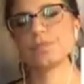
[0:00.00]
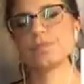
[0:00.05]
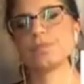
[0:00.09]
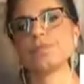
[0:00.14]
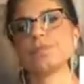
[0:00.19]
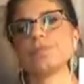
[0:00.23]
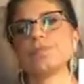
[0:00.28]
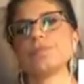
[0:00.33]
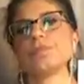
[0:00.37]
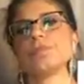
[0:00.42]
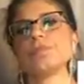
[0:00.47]

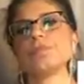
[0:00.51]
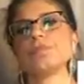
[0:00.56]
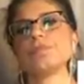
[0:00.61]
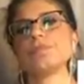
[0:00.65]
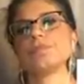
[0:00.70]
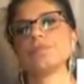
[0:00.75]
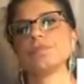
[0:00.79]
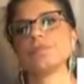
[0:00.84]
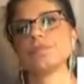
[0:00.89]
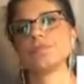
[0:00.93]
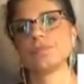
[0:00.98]

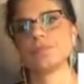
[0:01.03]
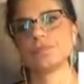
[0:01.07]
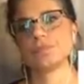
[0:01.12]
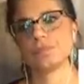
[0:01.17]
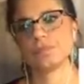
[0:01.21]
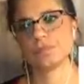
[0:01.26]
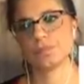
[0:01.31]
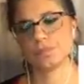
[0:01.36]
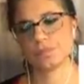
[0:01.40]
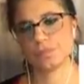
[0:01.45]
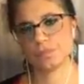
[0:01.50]

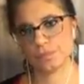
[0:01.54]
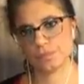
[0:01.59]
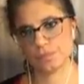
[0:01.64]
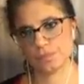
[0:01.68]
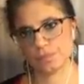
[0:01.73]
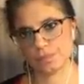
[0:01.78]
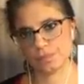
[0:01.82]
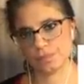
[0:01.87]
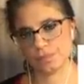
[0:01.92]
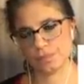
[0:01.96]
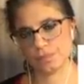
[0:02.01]

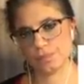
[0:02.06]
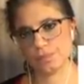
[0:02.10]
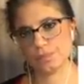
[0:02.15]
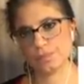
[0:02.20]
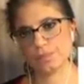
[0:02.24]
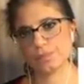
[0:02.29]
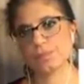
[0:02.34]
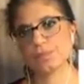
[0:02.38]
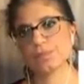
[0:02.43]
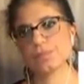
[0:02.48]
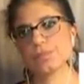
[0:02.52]

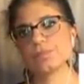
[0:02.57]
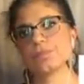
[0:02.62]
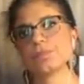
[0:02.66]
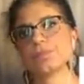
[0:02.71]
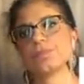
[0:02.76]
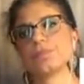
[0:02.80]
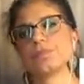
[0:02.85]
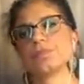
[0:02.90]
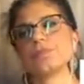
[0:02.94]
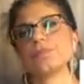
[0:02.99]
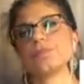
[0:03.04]

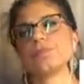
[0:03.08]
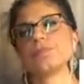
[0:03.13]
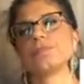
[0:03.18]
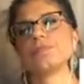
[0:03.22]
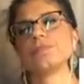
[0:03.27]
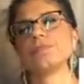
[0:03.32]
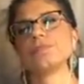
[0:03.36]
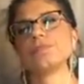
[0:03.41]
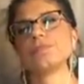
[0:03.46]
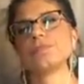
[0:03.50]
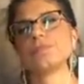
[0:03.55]

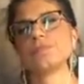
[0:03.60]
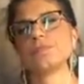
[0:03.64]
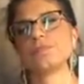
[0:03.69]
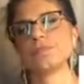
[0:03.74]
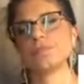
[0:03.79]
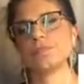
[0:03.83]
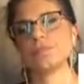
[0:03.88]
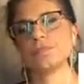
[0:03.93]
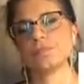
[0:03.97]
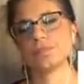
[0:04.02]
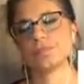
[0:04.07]

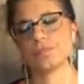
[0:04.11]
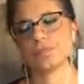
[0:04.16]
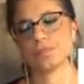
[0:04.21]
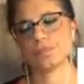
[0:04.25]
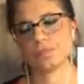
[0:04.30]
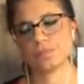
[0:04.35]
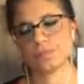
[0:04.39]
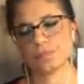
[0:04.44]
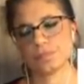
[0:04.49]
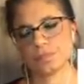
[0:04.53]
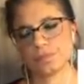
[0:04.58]

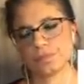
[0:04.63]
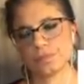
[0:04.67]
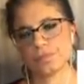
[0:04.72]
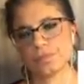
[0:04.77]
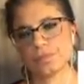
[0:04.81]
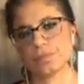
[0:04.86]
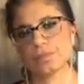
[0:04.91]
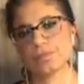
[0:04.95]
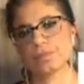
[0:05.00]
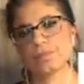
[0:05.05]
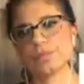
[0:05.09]

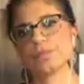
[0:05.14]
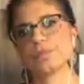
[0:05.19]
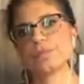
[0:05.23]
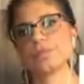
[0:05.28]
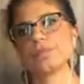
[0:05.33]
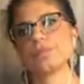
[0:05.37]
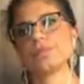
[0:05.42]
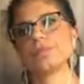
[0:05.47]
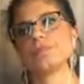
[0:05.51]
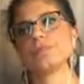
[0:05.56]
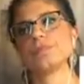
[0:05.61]

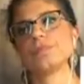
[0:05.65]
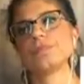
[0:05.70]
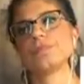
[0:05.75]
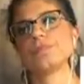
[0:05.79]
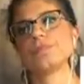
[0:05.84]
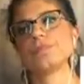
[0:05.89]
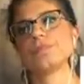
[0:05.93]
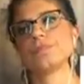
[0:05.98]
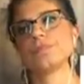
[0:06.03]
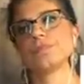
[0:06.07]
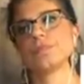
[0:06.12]

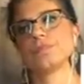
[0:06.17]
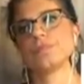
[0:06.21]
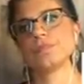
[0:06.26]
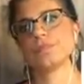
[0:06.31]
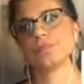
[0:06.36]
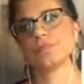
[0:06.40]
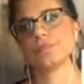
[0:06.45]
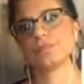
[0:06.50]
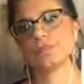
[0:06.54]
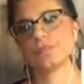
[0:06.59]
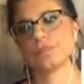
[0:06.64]

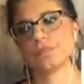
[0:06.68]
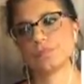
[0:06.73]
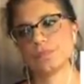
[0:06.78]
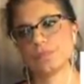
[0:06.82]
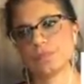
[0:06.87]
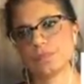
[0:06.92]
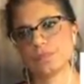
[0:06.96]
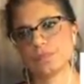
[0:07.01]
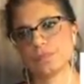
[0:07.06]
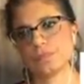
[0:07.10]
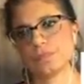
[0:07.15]

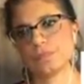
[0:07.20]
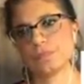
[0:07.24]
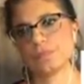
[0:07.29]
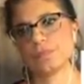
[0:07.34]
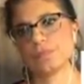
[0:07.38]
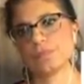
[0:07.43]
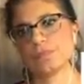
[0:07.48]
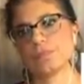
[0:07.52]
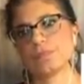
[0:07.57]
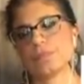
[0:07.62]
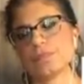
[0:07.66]

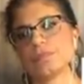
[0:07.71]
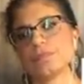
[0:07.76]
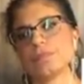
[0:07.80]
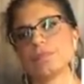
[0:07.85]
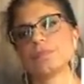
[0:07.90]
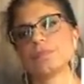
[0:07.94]
This person isn't speaking.